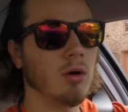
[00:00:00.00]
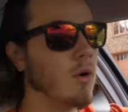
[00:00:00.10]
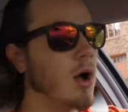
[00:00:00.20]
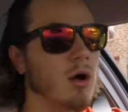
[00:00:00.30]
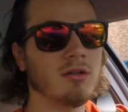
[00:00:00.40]

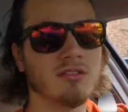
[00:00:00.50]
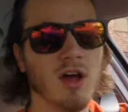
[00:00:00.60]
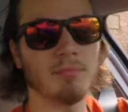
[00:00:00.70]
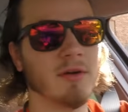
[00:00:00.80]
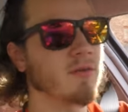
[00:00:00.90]
Well, what's
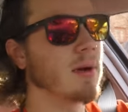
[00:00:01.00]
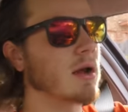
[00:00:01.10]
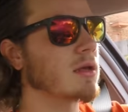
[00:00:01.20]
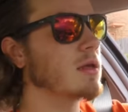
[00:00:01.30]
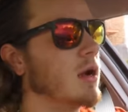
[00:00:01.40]
up,
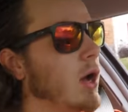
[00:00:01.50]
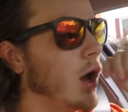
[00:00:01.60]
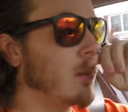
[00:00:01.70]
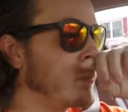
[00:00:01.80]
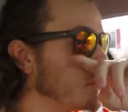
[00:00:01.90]
everybody?
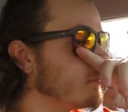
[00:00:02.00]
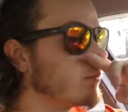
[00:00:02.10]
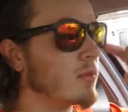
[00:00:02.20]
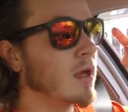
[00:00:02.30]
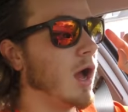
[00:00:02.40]
I'm
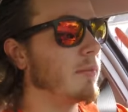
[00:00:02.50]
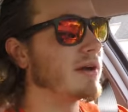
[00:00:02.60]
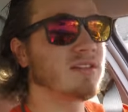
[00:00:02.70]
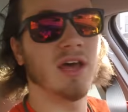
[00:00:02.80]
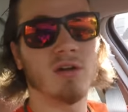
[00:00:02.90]

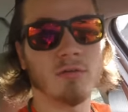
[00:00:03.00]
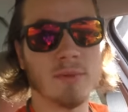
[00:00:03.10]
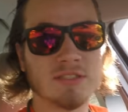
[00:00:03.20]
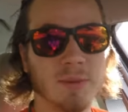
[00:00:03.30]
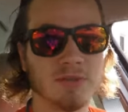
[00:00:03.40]
about to head over to
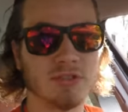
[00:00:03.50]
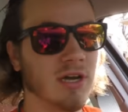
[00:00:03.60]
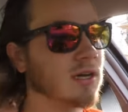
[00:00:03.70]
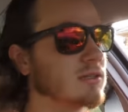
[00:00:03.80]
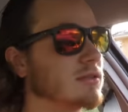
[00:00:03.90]
my Spencer's
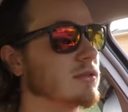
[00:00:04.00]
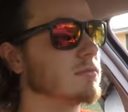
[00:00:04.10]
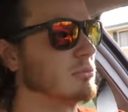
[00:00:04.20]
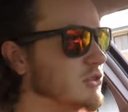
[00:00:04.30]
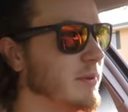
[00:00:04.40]
house.
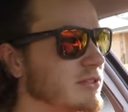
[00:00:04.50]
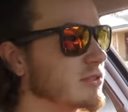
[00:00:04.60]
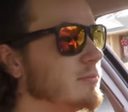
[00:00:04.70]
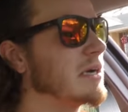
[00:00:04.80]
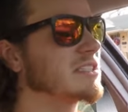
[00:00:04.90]

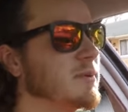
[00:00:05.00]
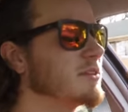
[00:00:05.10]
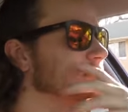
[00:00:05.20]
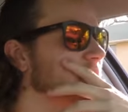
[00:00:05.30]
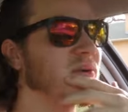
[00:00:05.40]
Spencer. What
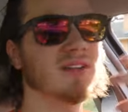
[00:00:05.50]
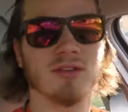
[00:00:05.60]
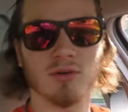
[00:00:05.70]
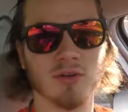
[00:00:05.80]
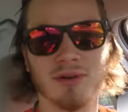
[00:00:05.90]

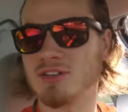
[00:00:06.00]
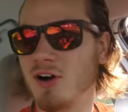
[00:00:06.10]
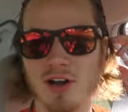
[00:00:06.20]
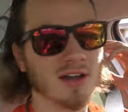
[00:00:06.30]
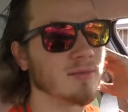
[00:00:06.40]
am I
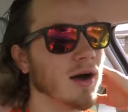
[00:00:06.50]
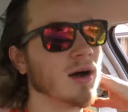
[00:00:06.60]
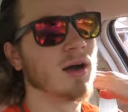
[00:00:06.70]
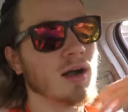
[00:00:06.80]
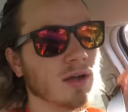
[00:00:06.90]
talking
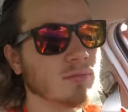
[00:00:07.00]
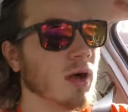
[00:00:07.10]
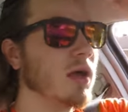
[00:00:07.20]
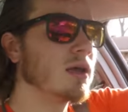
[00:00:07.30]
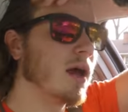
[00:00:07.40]
about?
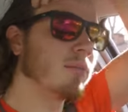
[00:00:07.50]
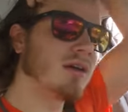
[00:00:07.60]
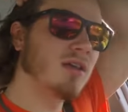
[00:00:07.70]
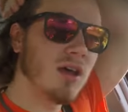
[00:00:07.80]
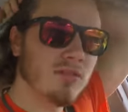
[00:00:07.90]
But yeah, I'm
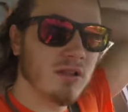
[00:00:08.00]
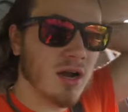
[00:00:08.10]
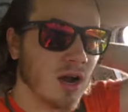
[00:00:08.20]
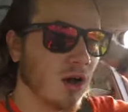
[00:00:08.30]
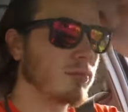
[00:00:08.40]
about to head over
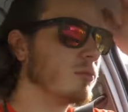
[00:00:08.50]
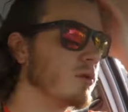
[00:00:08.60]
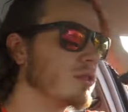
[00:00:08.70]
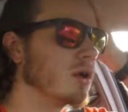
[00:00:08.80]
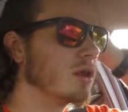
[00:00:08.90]
there, help him
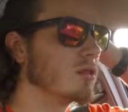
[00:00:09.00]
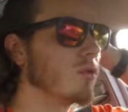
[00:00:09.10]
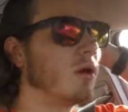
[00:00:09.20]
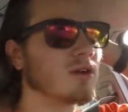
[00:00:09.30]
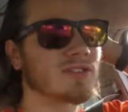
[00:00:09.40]
with the
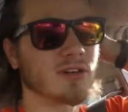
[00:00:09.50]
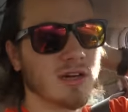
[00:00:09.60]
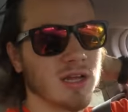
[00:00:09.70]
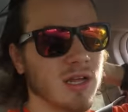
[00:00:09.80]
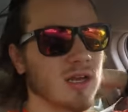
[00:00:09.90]
washer
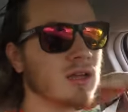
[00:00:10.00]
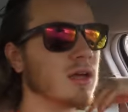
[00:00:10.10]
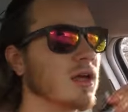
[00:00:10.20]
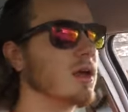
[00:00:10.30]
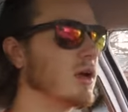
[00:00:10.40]
again,
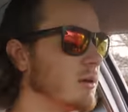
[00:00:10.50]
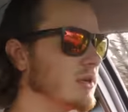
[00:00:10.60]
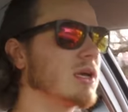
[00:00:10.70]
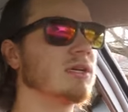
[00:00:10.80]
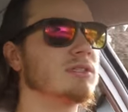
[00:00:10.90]

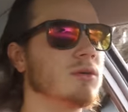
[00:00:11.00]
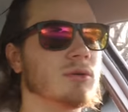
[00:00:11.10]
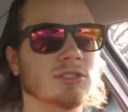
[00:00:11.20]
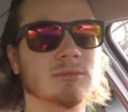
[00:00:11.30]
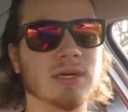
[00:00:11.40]
because it
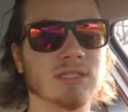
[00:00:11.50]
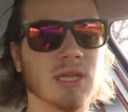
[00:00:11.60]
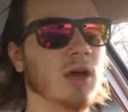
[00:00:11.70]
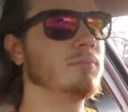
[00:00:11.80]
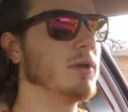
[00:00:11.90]
was
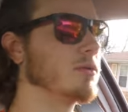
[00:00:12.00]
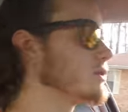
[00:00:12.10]
messed up and